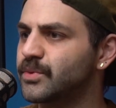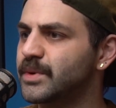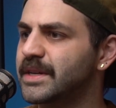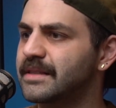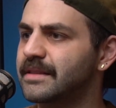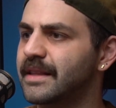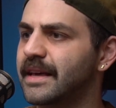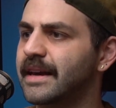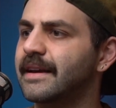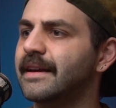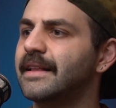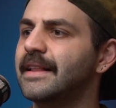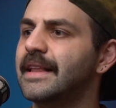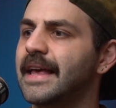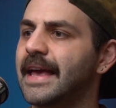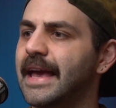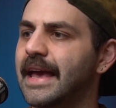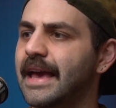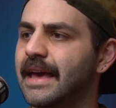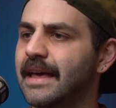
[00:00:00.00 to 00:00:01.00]
We like yeah.
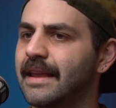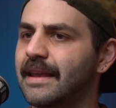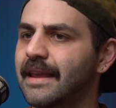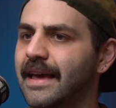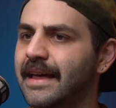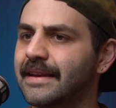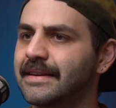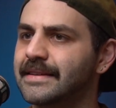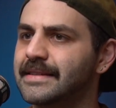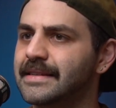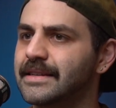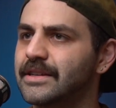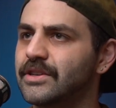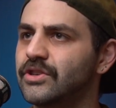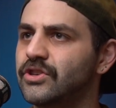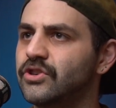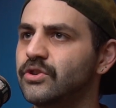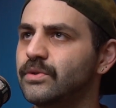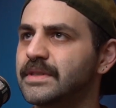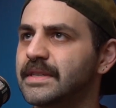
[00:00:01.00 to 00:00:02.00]
and and
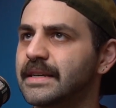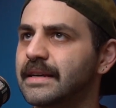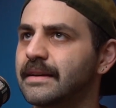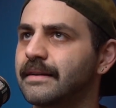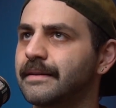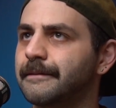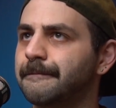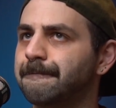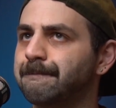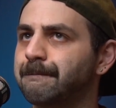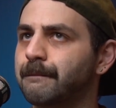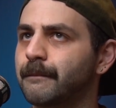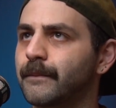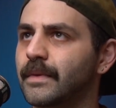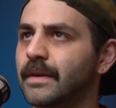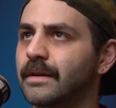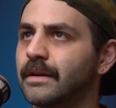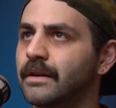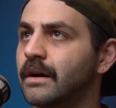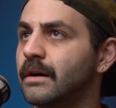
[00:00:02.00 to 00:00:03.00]
using
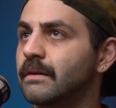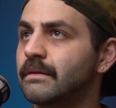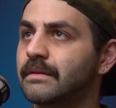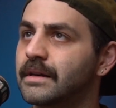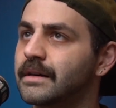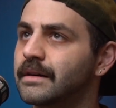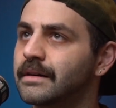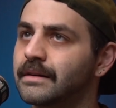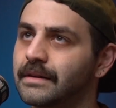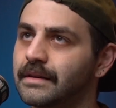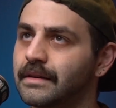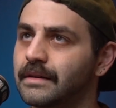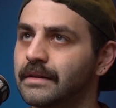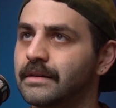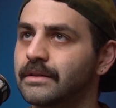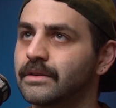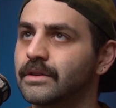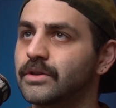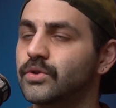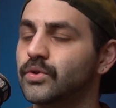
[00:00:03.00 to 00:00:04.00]
you know the
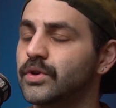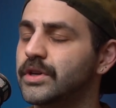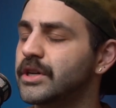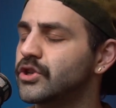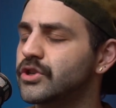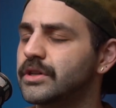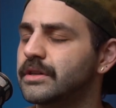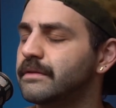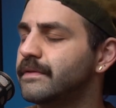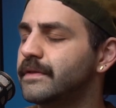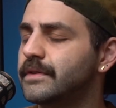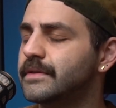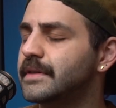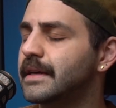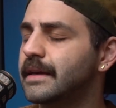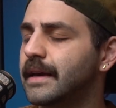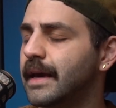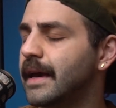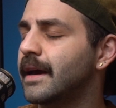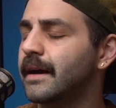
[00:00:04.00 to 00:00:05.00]
the tradition of
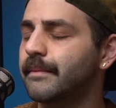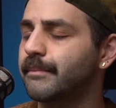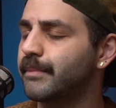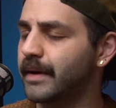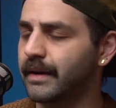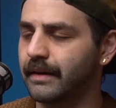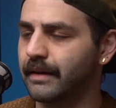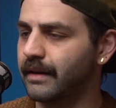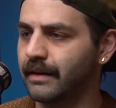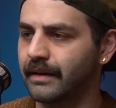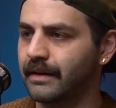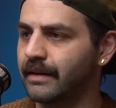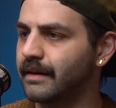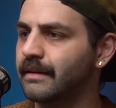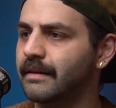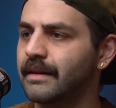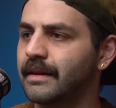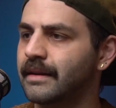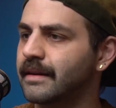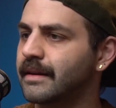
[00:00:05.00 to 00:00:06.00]
using camp
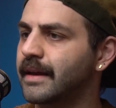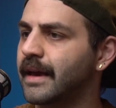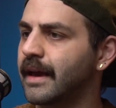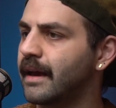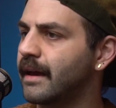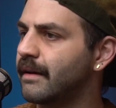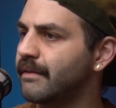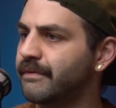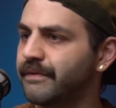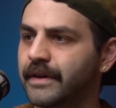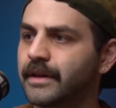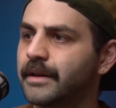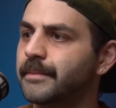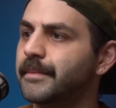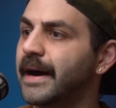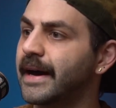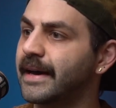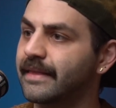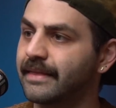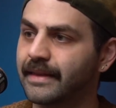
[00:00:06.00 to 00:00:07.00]
in in gay film.
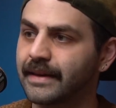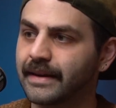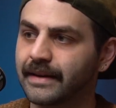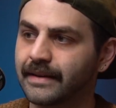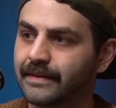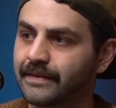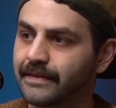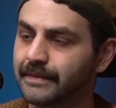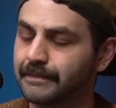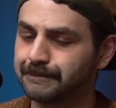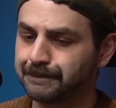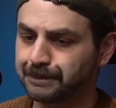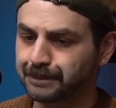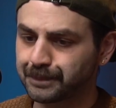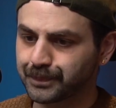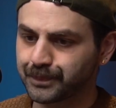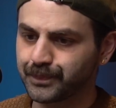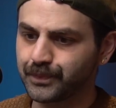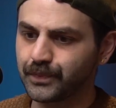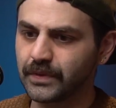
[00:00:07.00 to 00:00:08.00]
Mm-hmm. I think it's
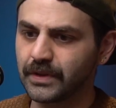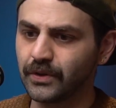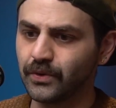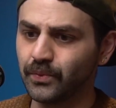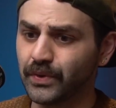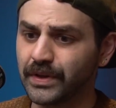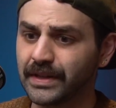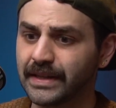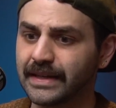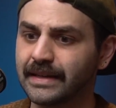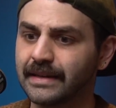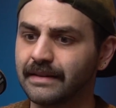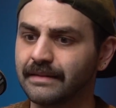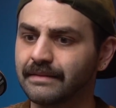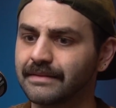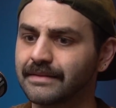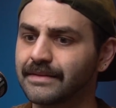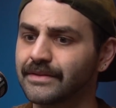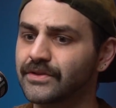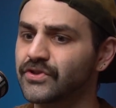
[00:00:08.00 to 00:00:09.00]
mm-hmm. really
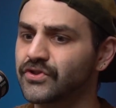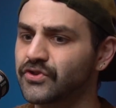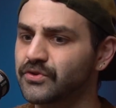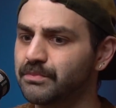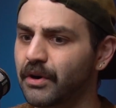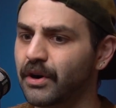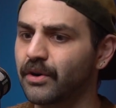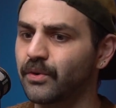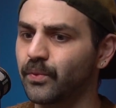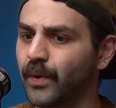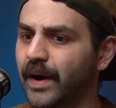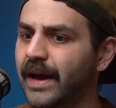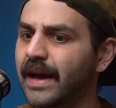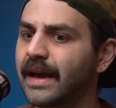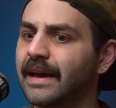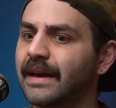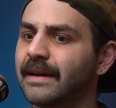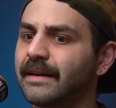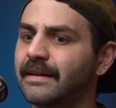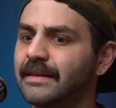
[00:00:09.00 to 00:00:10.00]
smart
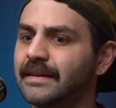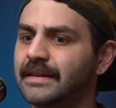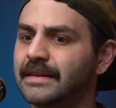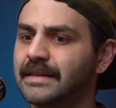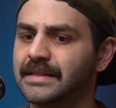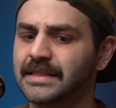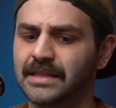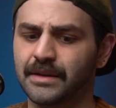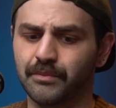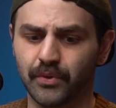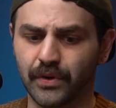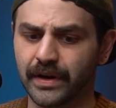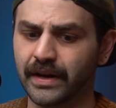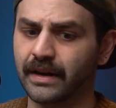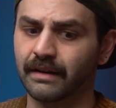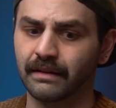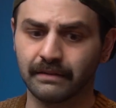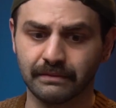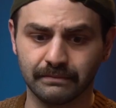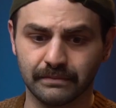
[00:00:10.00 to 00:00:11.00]
way to
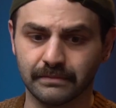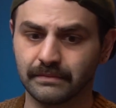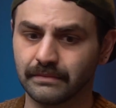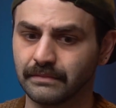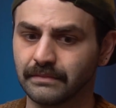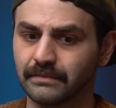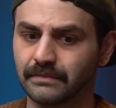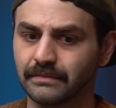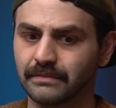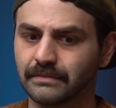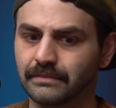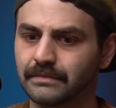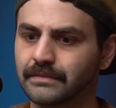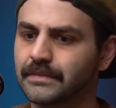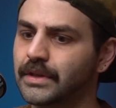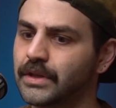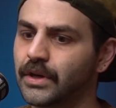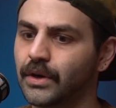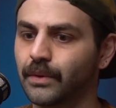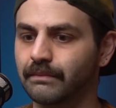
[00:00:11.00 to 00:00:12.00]
bring
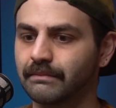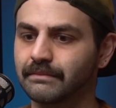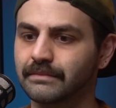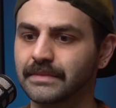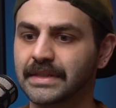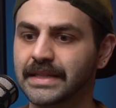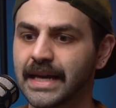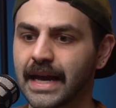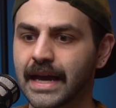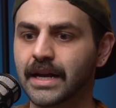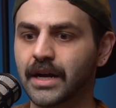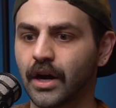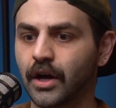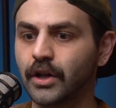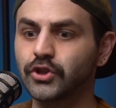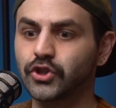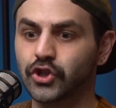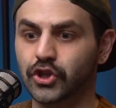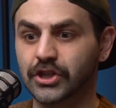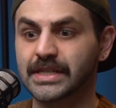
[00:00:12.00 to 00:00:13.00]
you know gay
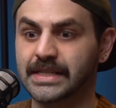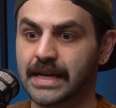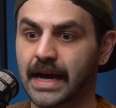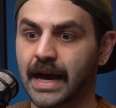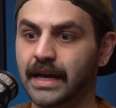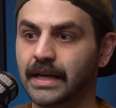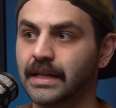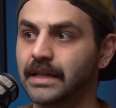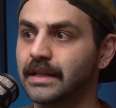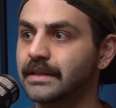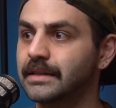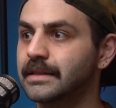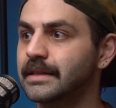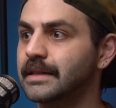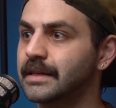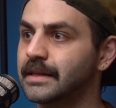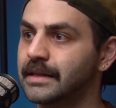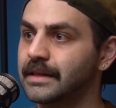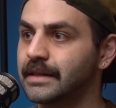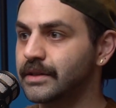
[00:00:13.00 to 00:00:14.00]
culture style
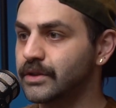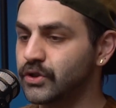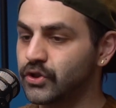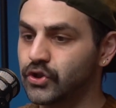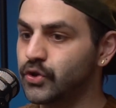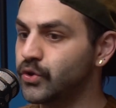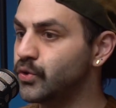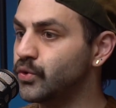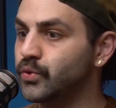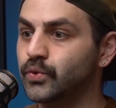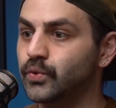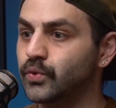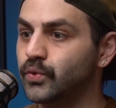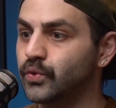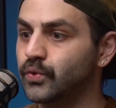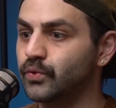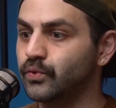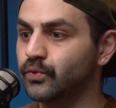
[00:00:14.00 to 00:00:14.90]
to,